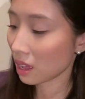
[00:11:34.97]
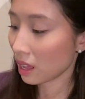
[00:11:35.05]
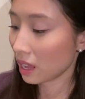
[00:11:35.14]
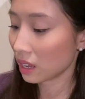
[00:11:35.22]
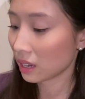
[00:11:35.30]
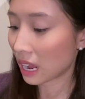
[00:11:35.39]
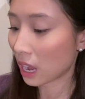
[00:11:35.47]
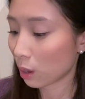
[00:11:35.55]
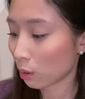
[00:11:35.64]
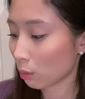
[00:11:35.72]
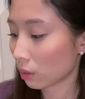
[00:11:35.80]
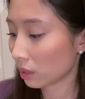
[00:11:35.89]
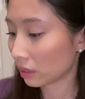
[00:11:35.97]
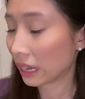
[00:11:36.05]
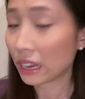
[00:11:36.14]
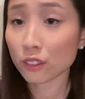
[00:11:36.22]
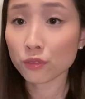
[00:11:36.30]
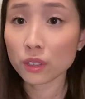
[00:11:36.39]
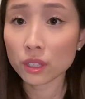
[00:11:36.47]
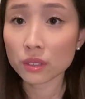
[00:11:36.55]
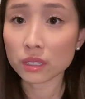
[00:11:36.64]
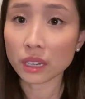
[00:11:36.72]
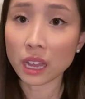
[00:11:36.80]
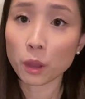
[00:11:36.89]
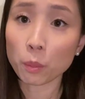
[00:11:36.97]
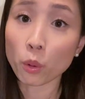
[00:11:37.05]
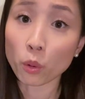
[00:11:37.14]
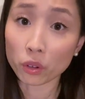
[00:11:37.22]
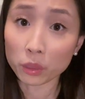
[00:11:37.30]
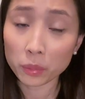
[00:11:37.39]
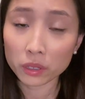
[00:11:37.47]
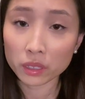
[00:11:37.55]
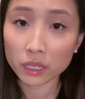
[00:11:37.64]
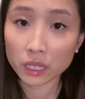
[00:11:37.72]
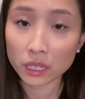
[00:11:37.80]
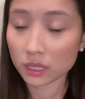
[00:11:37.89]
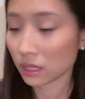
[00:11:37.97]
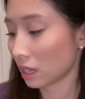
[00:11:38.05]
and how light it feels and how portable it is,